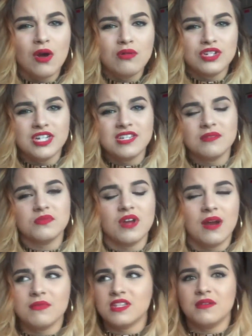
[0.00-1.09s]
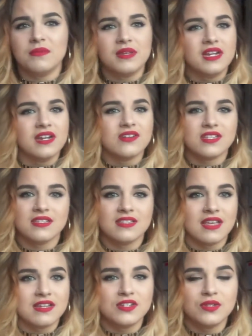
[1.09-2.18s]
OG subscribers that have been here since
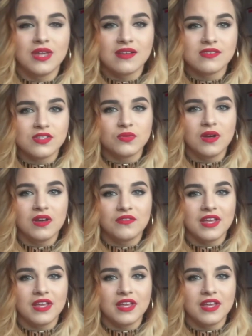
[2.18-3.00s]
like 2012.